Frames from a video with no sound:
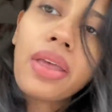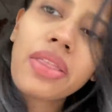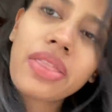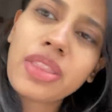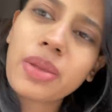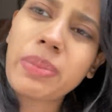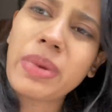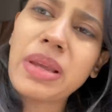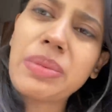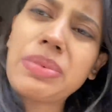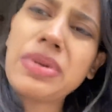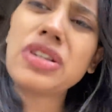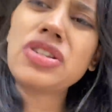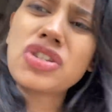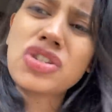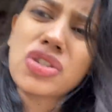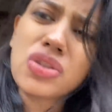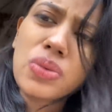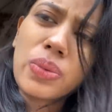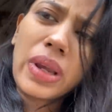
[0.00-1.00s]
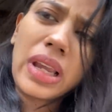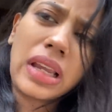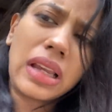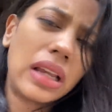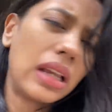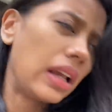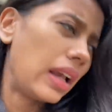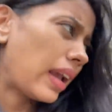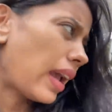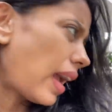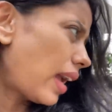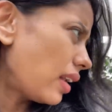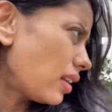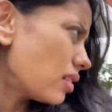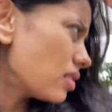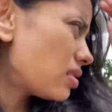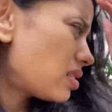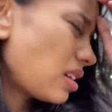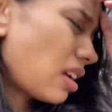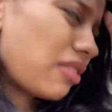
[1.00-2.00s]
the baby swing
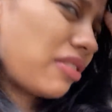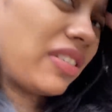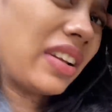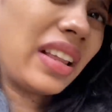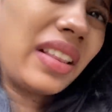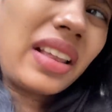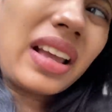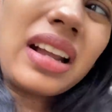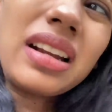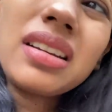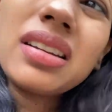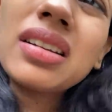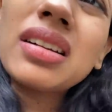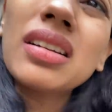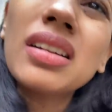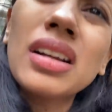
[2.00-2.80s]
and stuff like that.